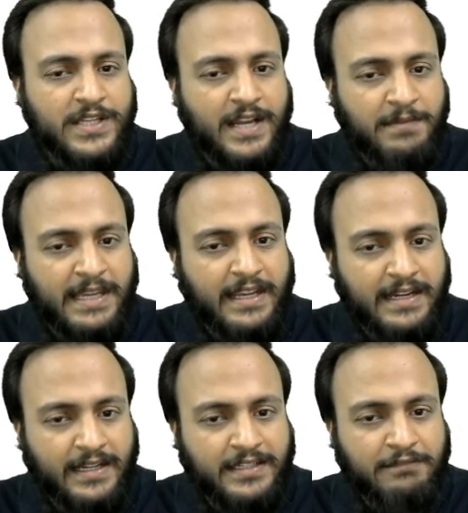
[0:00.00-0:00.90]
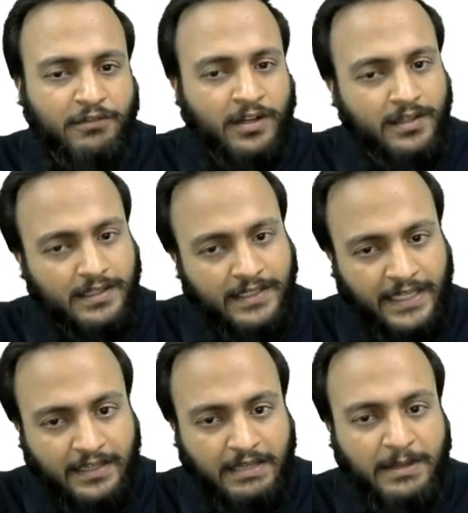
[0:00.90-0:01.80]
are being conducted for the
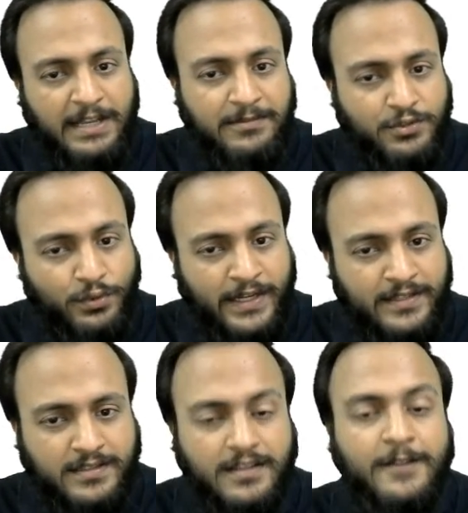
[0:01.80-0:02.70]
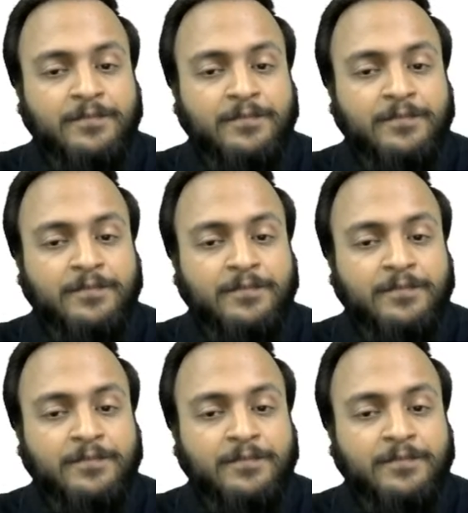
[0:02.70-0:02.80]
Hindi medium students.